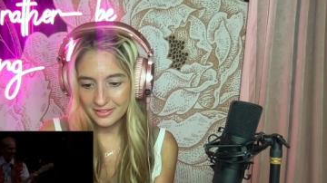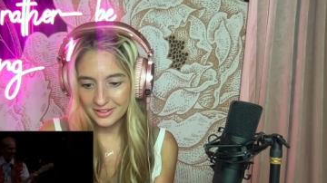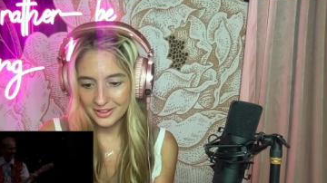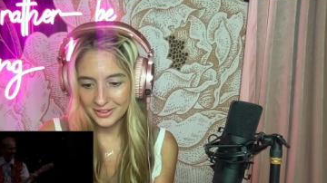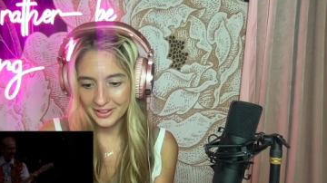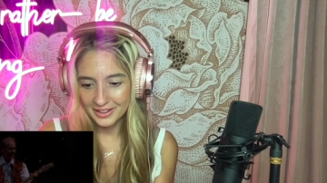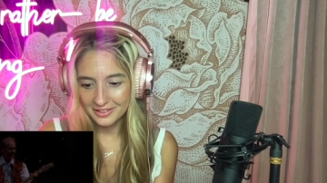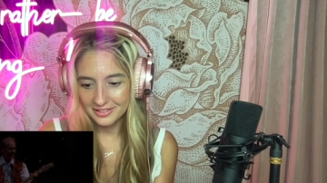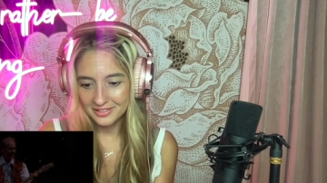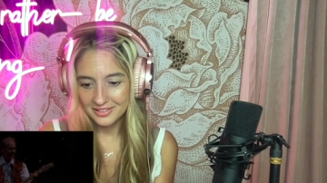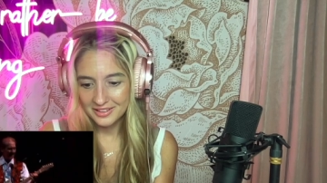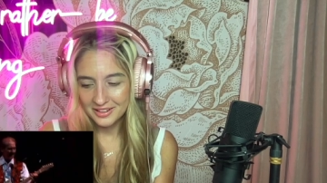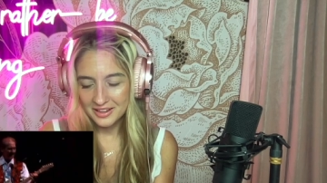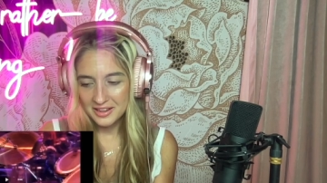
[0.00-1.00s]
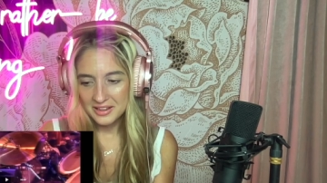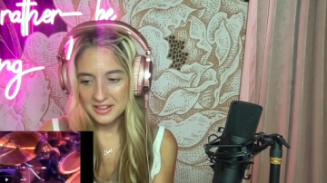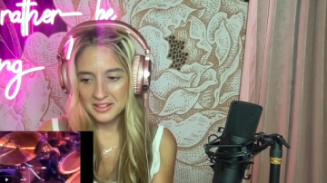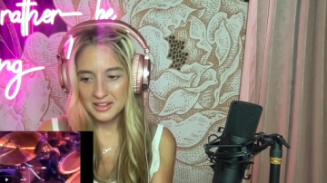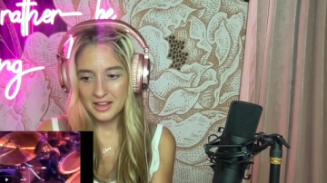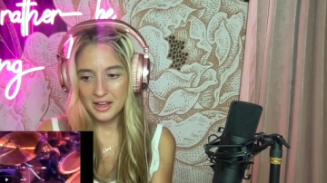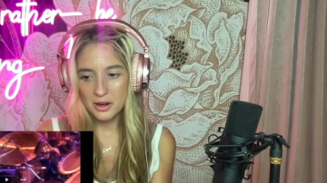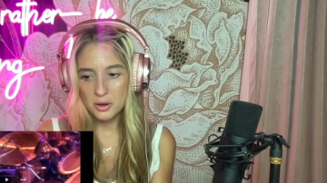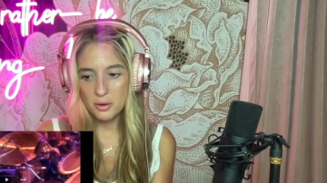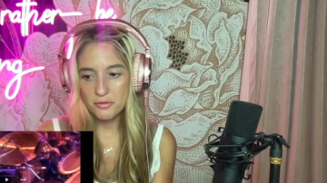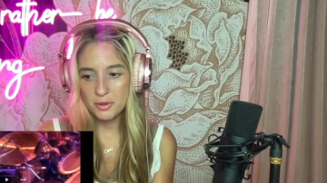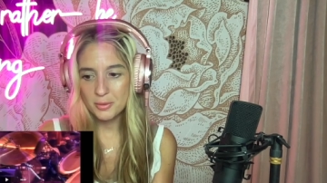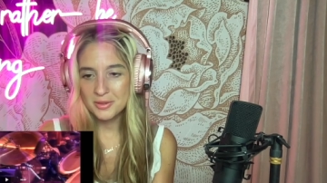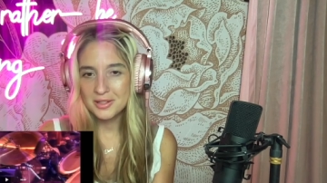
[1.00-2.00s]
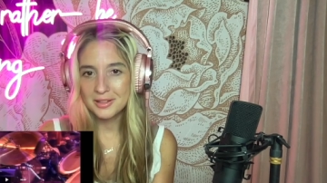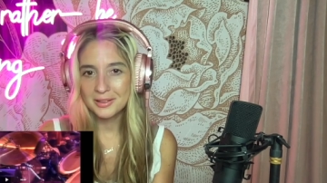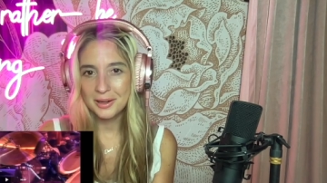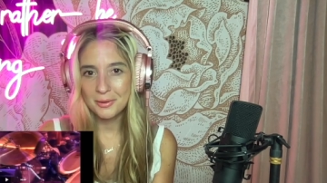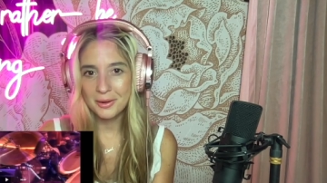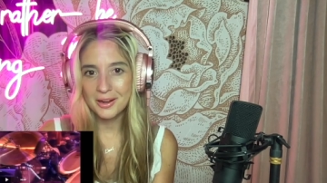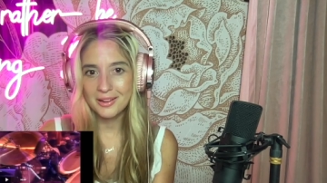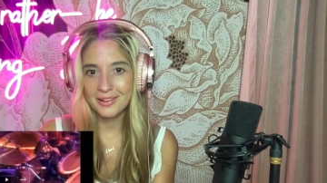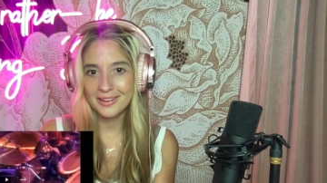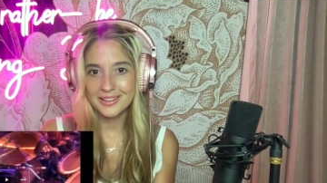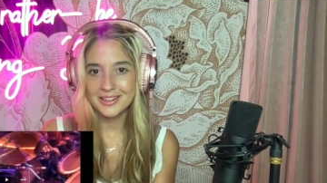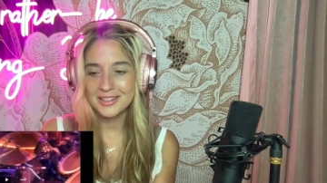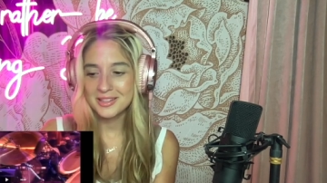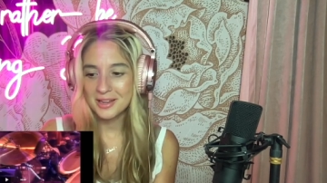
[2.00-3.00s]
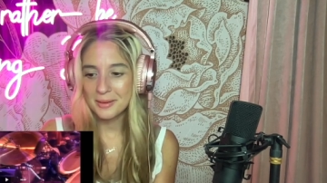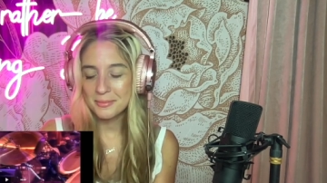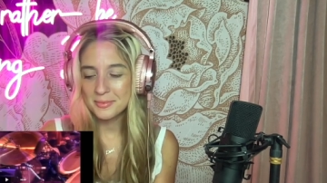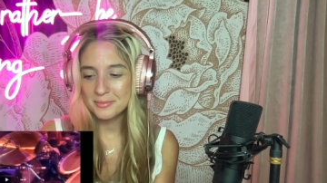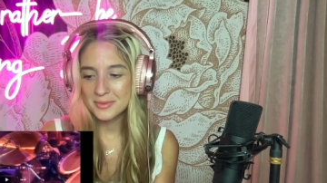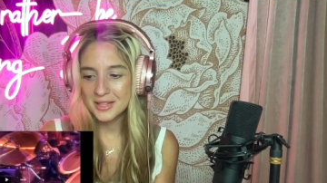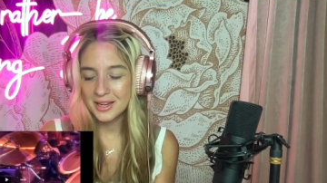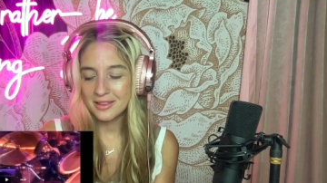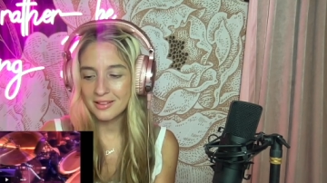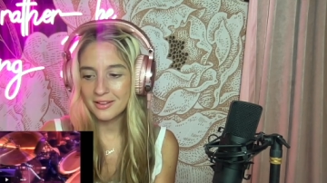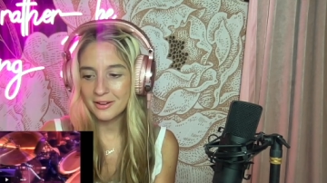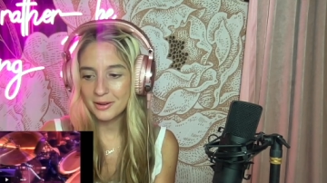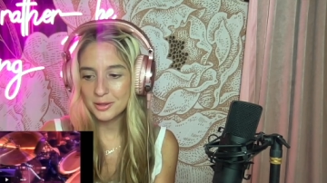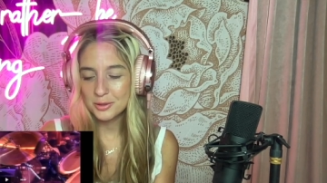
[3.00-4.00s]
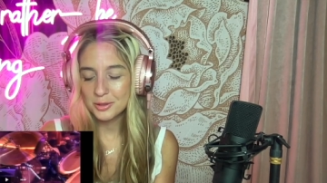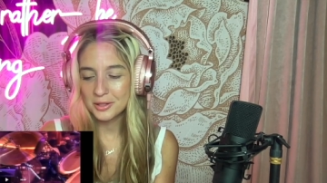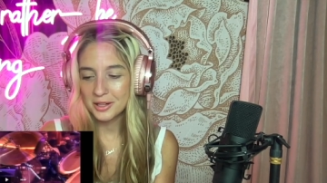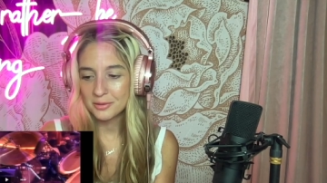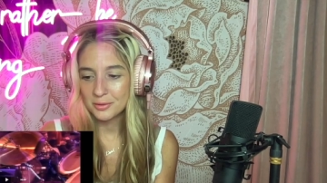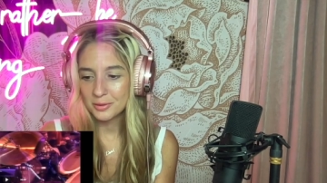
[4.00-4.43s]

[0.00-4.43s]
Hold on. I don't know if there was a lyric. Like, did he stop singing the lyrics? Hold on.